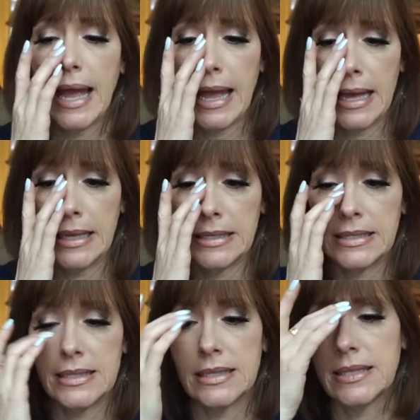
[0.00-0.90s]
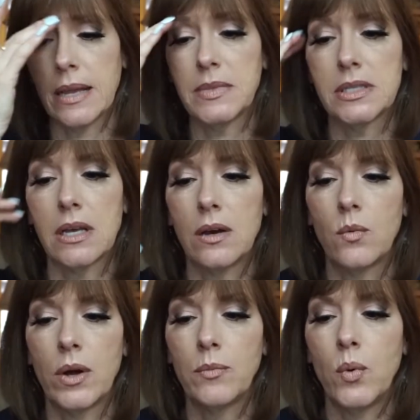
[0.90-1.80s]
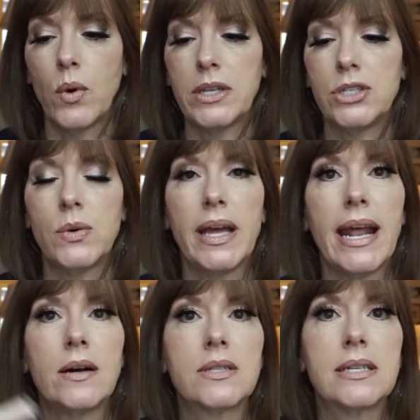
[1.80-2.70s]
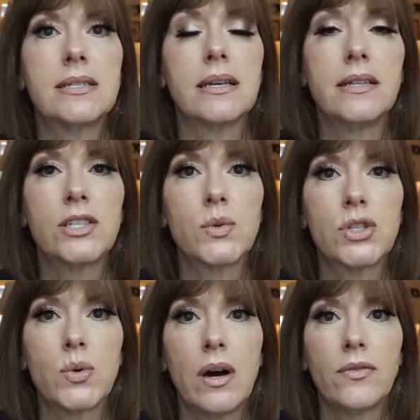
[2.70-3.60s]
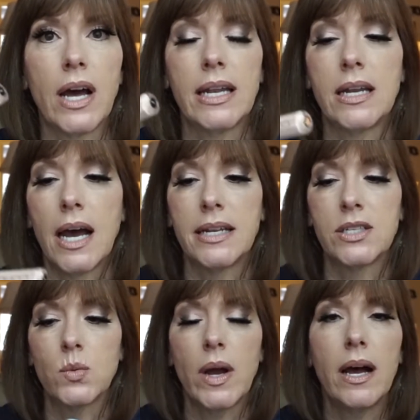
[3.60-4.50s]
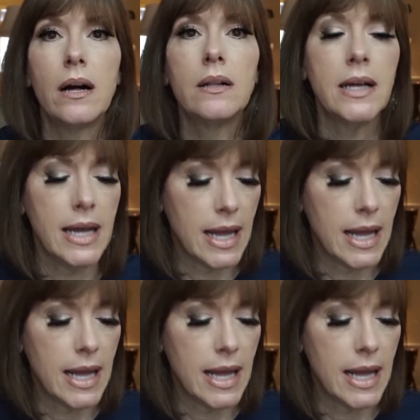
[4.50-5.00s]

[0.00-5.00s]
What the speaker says: And it's the same as 1.28 ounces, and this was $12.99 as well.